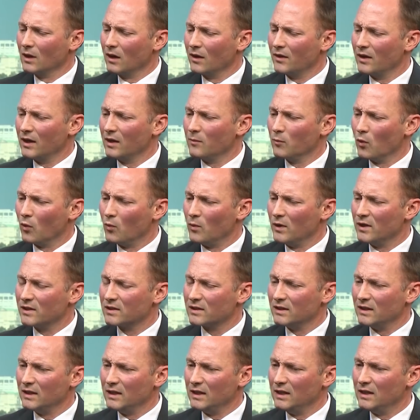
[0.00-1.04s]
I think more
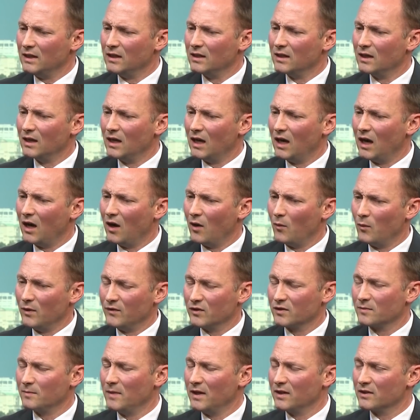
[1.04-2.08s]
recently, we
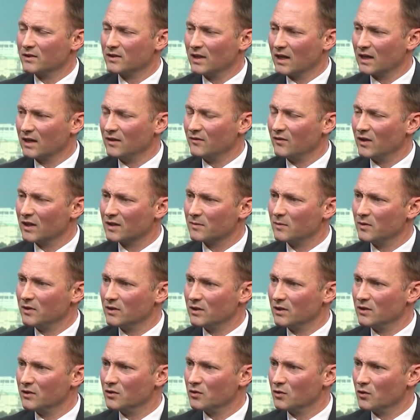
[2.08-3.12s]
just made a second
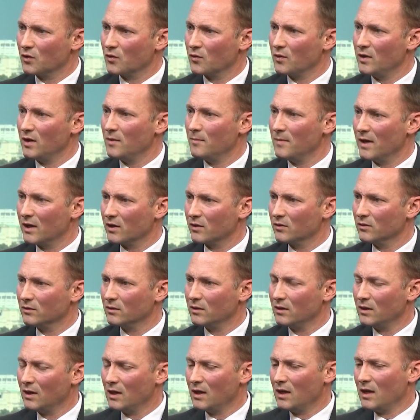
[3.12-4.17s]
investment into Korea Medical.
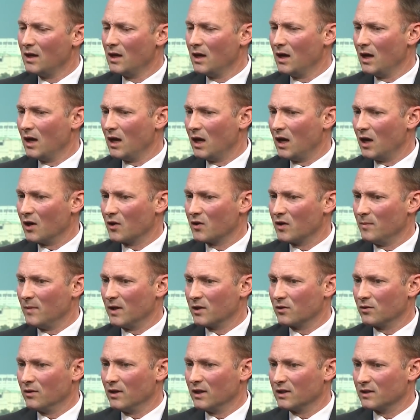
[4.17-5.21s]
Korea
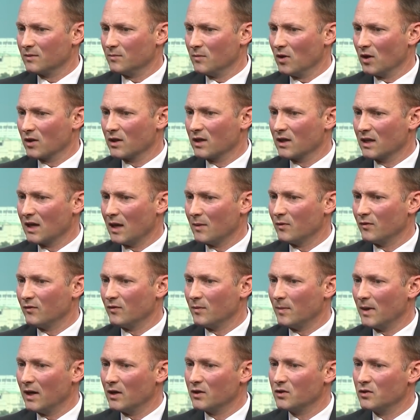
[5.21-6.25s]
Medical has a market cap of
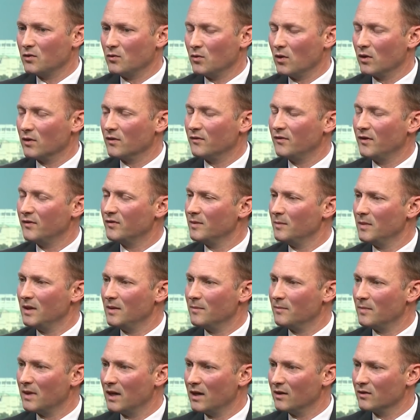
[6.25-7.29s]
about £250
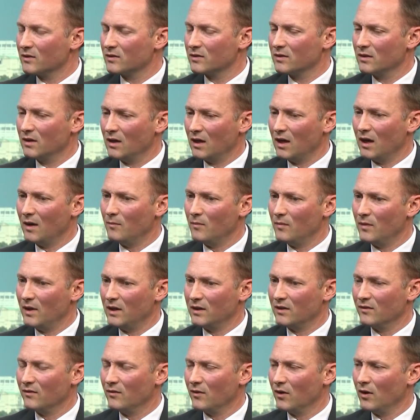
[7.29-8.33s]
million.
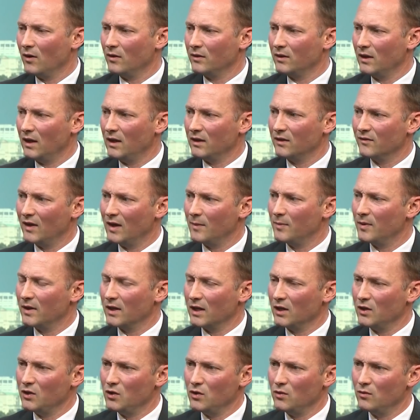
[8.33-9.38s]
They're
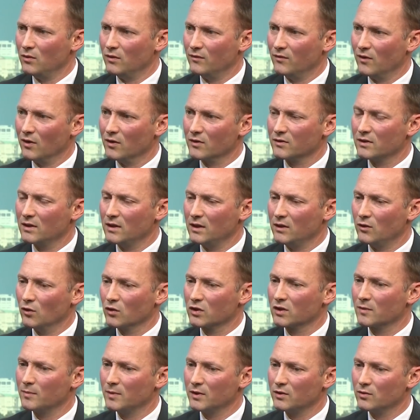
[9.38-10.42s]
developing a new advanced
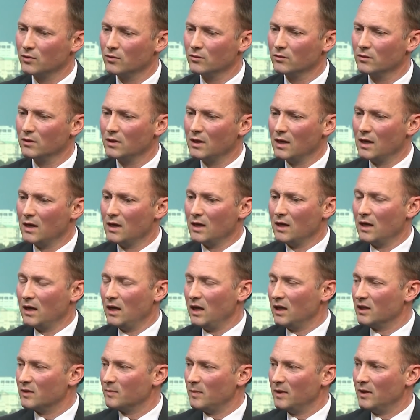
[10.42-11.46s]
endoscopy tool.
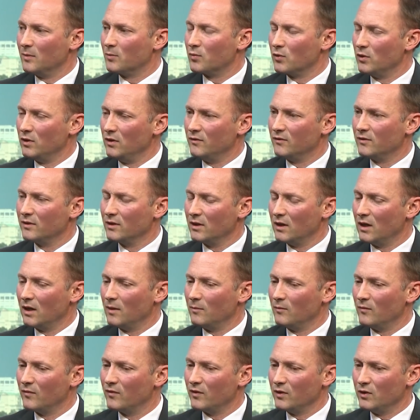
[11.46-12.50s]
It's been approved
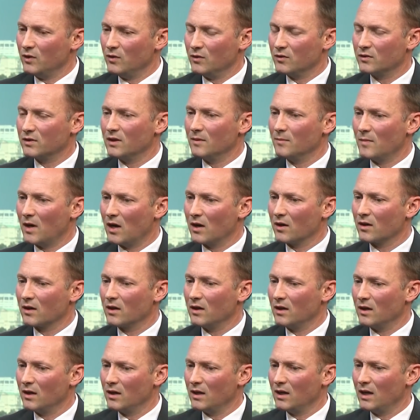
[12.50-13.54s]
for use in
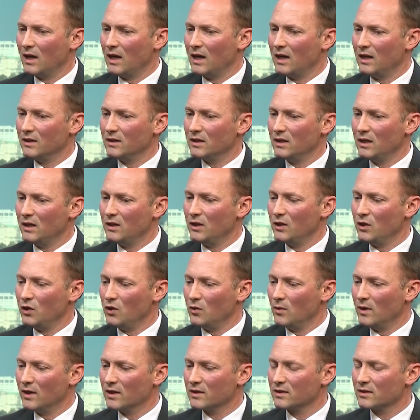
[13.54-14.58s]
America and in the
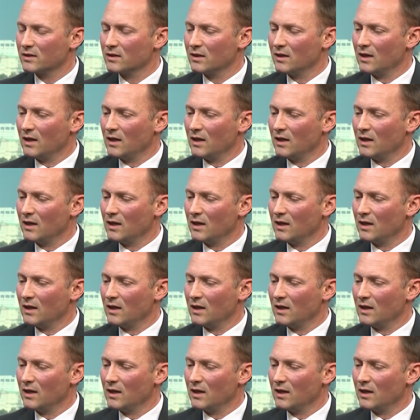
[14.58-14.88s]
US.